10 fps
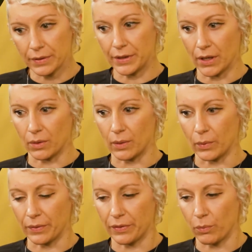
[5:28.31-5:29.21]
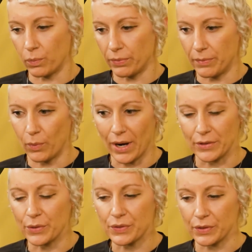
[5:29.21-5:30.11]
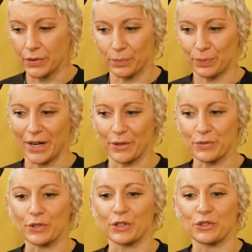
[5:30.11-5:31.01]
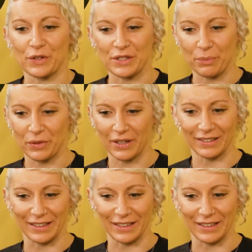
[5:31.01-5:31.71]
When I used to kind of search for something,